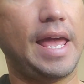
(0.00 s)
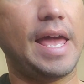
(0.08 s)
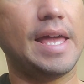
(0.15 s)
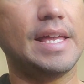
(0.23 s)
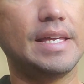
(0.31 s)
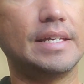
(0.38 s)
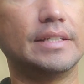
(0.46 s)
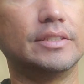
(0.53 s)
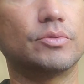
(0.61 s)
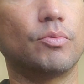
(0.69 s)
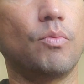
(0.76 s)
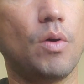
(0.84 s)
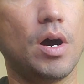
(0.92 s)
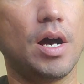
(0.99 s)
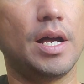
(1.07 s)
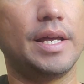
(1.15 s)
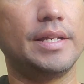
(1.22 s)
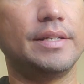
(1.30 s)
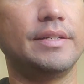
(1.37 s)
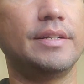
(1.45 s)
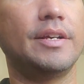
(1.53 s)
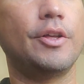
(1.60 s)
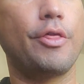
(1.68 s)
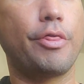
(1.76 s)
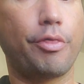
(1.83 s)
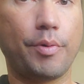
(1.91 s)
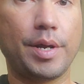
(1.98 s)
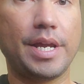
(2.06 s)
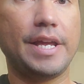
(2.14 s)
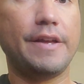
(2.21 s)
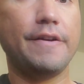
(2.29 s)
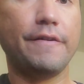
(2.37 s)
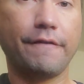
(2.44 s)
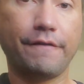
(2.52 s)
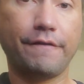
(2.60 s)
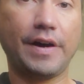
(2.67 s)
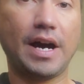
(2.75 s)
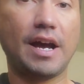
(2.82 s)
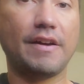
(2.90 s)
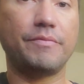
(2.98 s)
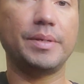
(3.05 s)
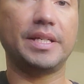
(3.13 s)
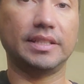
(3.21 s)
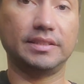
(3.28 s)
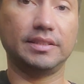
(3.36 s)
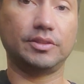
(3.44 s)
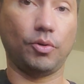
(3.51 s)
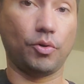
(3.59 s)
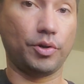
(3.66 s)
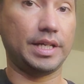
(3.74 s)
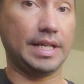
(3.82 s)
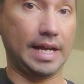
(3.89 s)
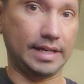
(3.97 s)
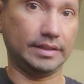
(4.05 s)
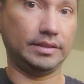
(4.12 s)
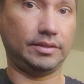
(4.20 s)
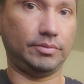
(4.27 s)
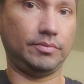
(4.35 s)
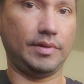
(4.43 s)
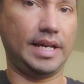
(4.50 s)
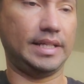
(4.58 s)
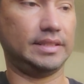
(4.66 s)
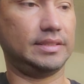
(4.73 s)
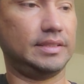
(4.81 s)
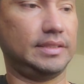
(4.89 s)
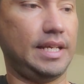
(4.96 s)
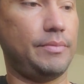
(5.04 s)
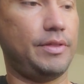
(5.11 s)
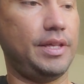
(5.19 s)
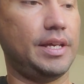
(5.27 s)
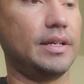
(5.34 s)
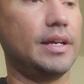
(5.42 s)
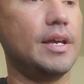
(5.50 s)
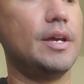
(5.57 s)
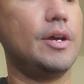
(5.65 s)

A is 1, 3, 5 because it's organized, right? It's the same thing.